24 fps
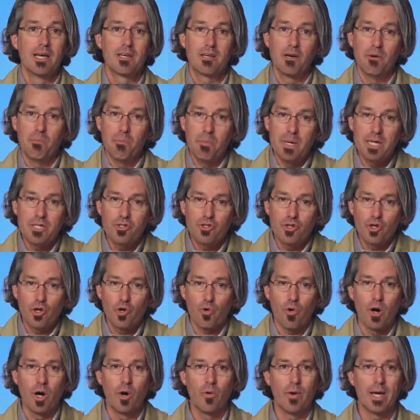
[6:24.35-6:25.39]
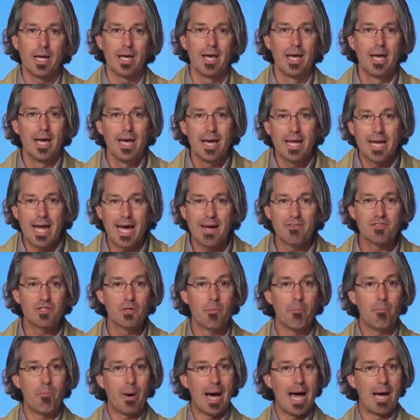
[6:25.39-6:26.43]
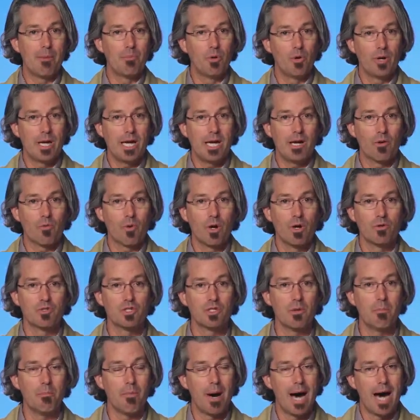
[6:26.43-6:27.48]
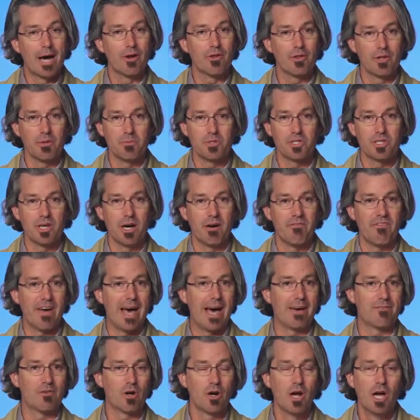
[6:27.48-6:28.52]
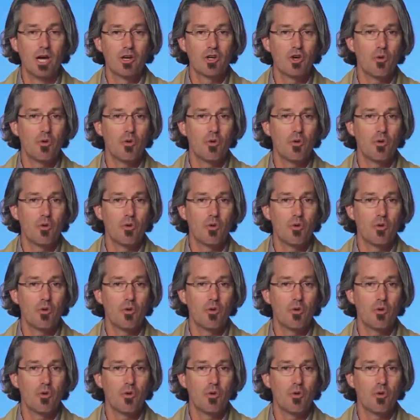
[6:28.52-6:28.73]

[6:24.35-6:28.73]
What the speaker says: commit to growing, and have some Bible heroes to model themselves after